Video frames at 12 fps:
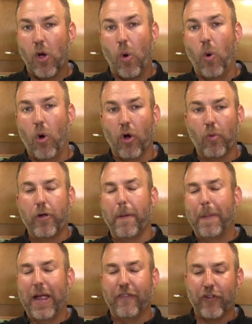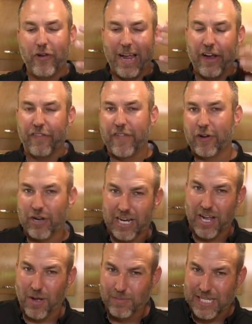Or we'll pay for your airfare to
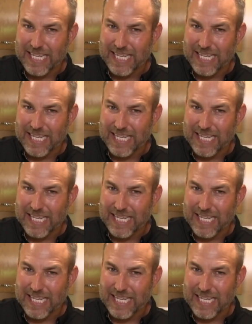come